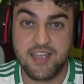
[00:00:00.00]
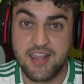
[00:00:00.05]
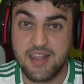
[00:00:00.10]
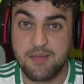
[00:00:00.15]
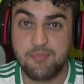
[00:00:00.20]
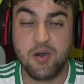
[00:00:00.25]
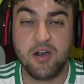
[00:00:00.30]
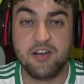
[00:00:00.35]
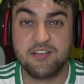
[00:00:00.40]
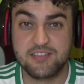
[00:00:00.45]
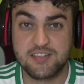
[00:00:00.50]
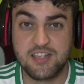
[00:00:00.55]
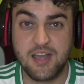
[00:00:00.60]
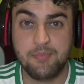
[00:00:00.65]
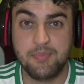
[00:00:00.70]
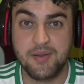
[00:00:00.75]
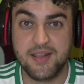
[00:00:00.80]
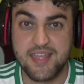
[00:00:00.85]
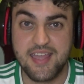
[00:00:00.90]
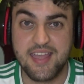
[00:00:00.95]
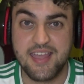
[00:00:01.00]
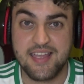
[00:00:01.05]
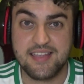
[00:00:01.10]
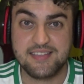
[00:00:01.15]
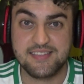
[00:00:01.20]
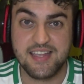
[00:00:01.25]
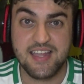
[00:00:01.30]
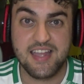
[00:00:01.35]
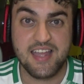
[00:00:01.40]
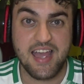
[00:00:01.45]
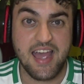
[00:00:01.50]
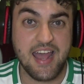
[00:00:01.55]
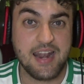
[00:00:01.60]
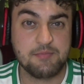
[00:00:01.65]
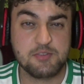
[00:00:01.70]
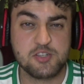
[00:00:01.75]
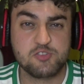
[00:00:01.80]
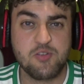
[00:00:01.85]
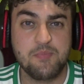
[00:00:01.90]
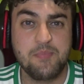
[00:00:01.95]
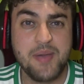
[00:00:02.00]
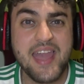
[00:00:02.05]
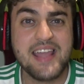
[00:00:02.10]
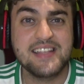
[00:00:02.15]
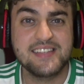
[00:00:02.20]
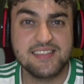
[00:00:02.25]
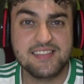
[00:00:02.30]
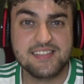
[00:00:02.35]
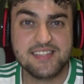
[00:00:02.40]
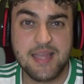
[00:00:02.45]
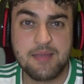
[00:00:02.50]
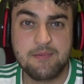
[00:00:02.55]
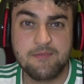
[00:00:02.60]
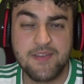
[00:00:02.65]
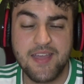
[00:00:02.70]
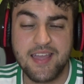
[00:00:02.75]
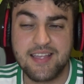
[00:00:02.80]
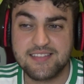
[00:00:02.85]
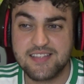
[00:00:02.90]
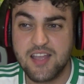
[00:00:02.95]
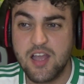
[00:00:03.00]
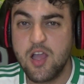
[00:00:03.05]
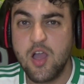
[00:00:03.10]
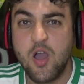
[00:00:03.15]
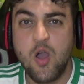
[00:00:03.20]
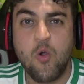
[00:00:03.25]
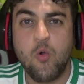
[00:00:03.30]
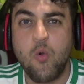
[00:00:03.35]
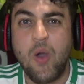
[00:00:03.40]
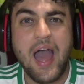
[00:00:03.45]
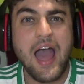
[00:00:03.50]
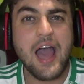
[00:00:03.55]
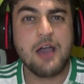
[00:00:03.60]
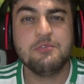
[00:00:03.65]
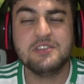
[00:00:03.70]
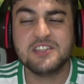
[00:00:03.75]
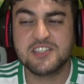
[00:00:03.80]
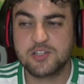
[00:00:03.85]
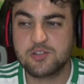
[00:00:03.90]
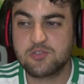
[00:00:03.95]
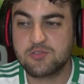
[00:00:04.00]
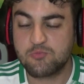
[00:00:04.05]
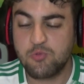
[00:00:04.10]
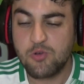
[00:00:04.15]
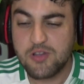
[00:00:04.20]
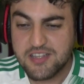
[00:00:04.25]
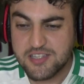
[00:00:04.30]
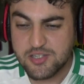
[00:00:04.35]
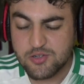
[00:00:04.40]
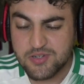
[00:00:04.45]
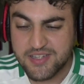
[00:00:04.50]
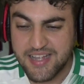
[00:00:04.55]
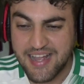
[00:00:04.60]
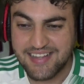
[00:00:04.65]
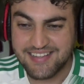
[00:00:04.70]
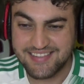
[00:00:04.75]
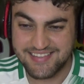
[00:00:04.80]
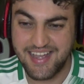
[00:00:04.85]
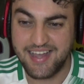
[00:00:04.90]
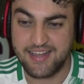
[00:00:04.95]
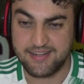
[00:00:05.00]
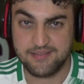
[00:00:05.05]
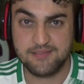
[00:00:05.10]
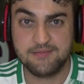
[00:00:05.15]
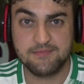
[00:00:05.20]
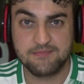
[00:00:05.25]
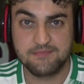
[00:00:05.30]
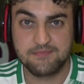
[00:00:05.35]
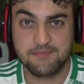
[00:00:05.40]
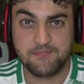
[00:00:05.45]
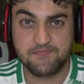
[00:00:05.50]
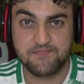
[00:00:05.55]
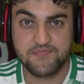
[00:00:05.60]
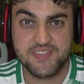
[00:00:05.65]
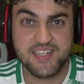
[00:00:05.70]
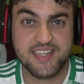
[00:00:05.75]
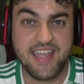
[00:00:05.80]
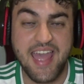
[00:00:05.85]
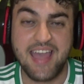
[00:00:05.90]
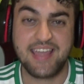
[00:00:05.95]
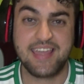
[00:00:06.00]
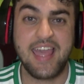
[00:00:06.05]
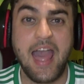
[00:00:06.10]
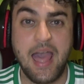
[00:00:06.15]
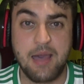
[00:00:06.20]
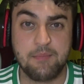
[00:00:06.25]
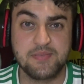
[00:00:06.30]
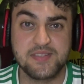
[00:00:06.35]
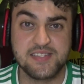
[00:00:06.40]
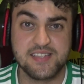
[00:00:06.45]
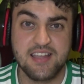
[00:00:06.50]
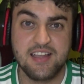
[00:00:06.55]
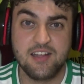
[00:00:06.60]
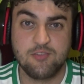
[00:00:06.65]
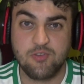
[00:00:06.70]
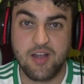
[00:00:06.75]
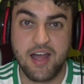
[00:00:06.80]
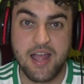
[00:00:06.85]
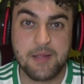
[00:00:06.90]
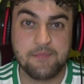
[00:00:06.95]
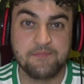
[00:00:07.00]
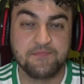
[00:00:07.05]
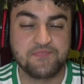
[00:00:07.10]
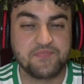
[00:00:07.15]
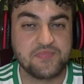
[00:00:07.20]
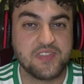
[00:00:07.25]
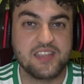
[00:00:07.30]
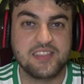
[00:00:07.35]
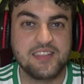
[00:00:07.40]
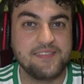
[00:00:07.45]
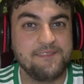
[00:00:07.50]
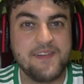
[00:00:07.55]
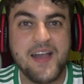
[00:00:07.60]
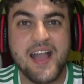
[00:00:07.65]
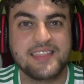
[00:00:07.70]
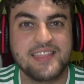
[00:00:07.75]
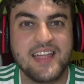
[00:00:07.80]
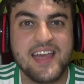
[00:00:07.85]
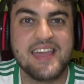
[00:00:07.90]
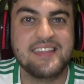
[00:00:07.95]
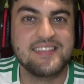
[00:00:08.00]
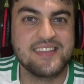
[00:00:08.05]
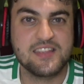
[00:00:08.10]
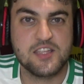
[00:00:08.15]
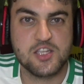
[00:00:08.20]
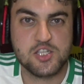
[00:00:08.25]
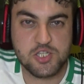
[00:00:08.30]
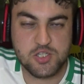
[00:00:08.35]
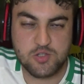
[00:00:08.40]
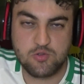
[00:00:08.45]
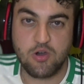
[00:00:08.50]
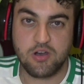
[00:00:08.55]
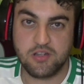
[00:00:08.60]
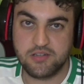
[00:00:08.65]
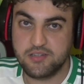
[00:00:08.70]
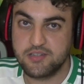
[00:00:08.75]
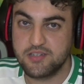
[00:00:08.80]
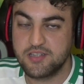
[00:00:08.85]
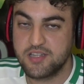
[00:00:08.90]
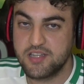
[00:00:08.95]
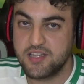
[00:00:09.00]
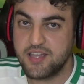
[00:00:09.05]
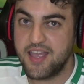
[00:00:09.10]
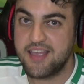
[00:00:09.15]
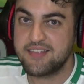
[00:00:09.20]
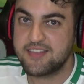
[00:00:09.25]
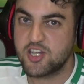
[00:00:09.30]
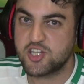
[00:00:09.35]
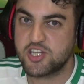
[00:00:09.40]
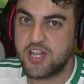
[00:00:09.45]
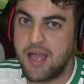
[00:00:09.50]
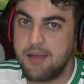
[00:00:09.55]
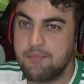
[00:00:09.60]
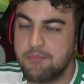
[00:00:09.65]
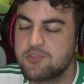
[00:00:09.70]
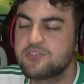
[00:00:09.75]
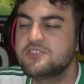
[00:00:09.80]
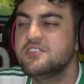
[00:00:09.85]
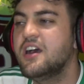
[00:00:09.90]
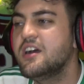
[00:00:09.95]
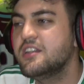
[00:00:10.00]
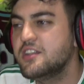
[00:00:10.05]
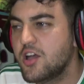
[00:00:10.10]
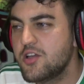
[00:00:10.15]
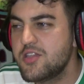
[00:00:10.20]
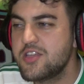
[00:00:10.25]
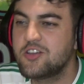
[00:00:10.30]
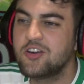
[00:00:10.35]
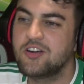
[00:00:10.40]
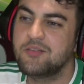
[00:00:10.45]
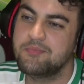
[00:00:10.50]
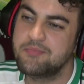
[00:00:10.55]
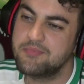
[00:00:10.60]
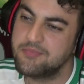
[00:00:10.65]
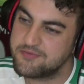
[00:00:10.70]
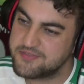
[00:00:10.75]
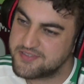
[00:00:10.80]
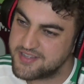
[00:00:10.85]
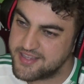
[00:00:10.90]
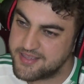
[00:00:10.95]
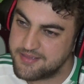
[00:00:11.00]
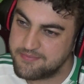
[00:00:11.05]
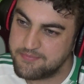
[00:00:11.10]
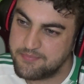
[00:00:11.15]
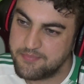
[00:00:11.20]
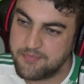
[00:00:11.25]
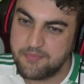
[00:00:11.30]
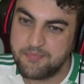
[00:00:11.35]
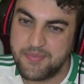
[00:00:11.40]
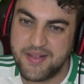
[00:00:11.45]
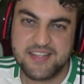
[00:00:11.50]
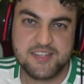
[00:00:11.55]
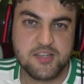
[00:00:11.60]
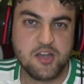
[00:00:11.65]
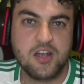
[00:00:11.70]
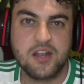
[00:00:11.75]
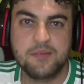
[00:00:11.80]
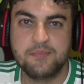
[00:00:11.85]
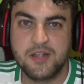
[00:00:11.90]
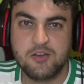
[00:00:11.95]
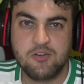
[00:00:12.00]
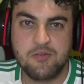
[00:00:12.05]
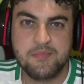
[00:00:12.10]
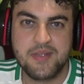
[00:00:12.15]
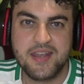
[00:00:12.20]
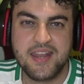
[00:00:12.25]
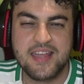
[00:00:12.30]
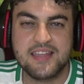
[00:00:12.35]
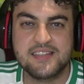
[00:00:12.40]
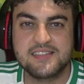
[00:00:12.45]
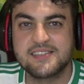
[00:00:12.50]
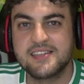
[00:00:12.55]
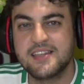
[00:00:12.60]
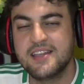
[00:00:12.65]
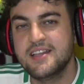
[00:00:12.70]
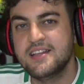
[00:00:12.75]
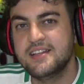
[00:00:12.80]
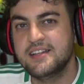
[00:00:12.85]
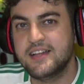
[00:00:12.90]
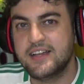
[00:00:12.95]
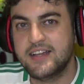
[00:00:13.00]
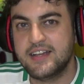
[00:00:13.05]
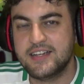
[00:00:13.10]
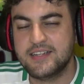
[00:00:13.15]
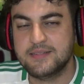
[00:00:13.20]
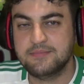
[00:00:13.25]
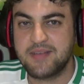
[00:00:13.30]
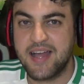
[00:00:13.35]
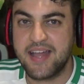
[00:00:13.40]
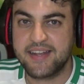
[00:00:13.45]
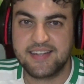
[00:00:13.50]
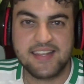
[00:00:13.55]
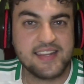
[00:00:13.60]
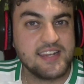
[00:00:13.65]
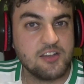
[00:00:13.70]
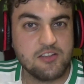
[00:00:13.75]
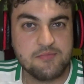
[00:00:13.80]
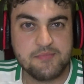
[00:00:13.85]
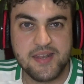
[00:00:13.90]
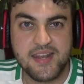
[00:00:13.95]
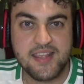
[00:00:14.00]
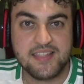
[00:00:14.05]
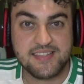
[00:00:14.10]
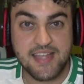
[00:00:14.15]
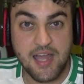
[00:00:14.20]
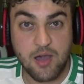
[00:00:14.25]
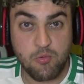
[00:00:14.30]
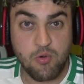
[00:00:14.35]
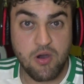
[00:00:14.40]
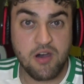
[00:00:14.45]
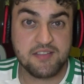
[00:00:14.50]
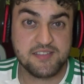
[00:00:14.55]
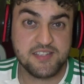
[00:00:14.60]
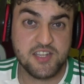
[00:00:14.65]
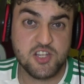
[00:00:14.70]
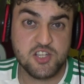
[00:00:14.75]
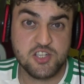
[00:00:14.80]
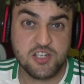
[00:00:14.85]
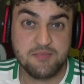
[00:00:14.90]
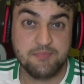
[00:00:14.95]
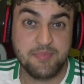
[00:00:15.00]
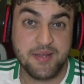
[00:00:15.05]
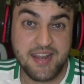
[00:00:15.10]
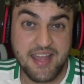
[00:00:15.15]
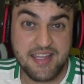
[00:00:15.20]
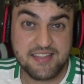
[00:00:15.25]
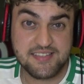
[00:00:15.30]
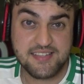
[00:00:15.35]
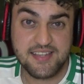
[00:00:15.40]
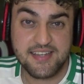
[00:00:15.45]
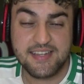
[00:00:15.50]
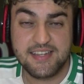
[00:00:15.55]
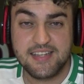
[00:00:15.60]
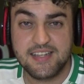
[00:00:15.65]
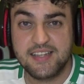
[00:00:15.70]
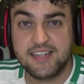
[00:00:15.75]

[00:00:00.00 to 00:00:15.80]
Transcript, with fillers: in the past couple of years, and I'm just repeating the same things. How is or what has Zorgane done to get caps? Right, the fact that he's in the squad is a shambles. Now I know you got Ben Bentaleb low on minutes, um, Adli low on minutes. Aouar injured, Bennacer